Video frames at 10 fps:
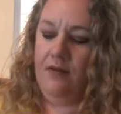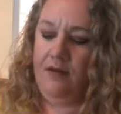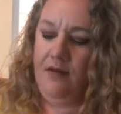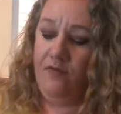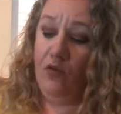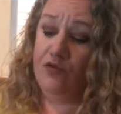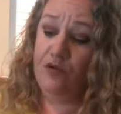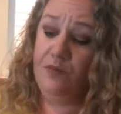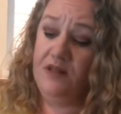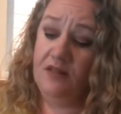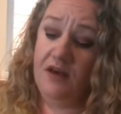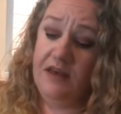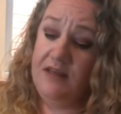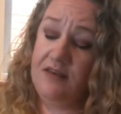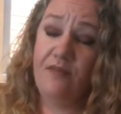I've also been lucky
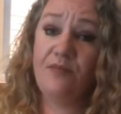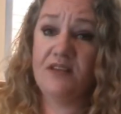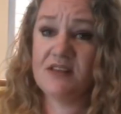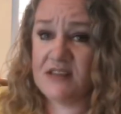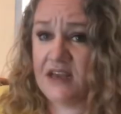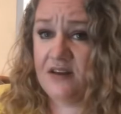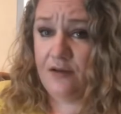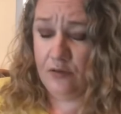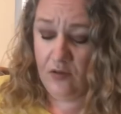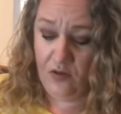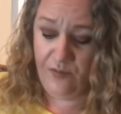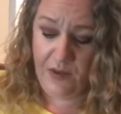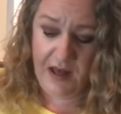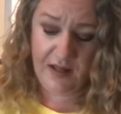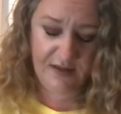to have been sent a lot of
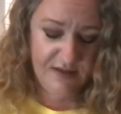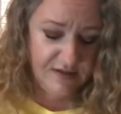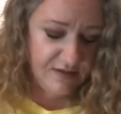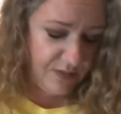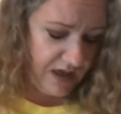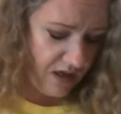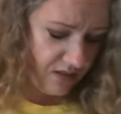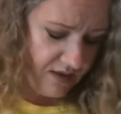palettes as well.